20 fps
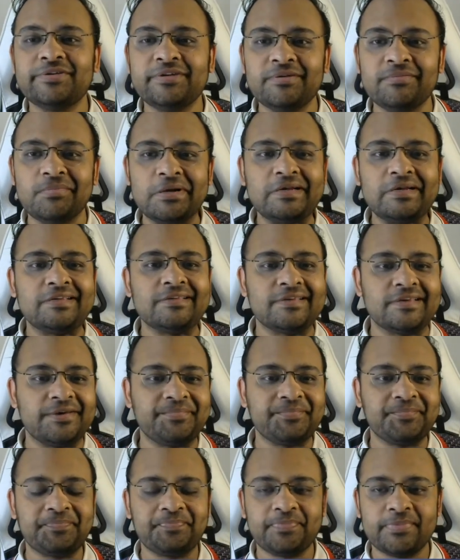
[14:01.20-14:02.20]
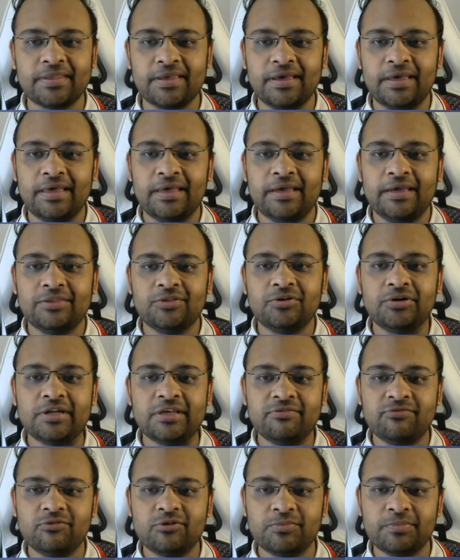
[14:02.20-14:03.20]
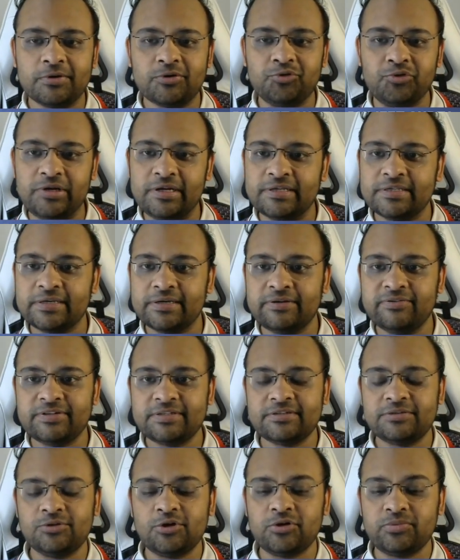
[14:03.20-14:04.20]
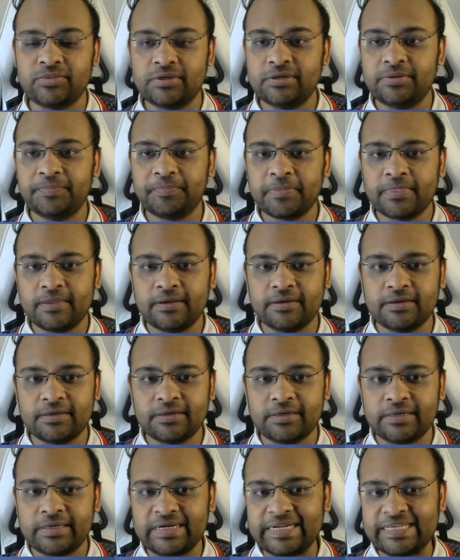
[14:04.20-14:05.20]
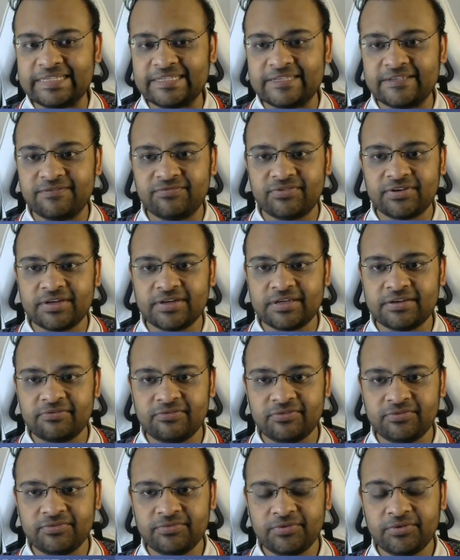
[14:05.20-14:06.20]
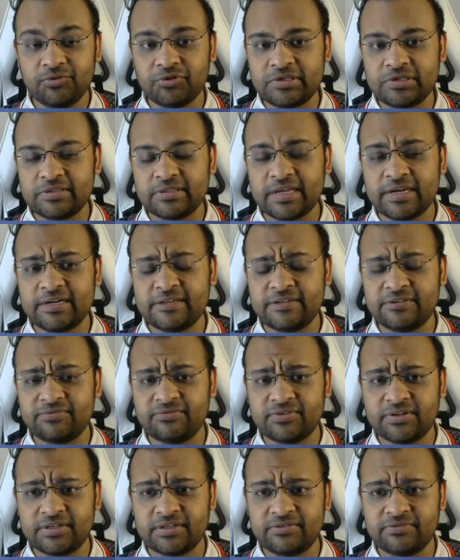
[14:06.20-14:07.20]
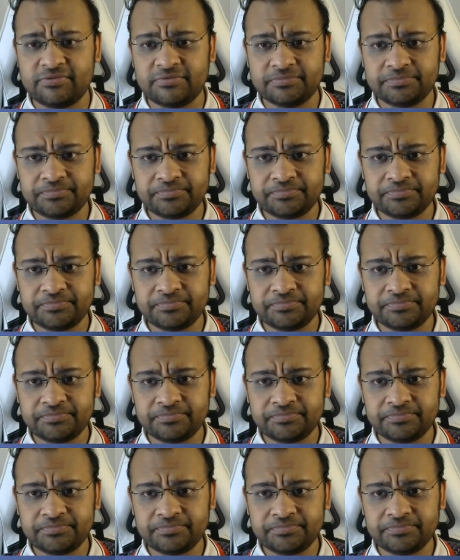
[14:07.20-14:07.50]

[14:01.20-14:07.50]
in a blitz game. So d4 to queen e7, which is normal. dc5, knight c5,